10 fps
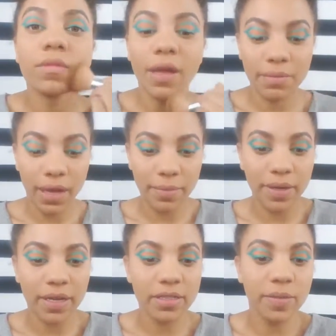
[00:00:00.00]
I'm not
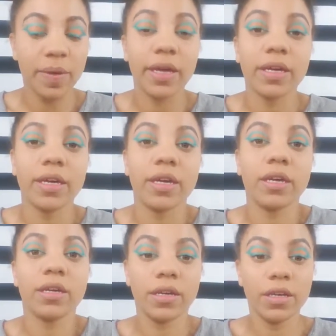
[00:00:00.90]
big into
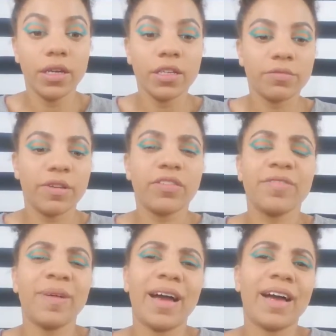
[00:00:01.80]
baking, especially
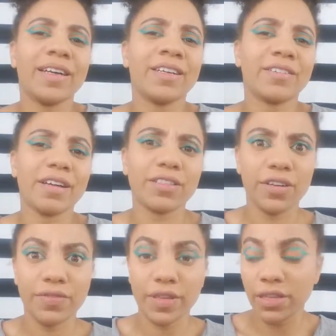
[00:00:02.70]
if my eye under eye is
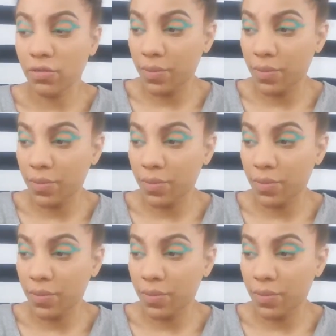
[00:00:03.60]
already feeling a little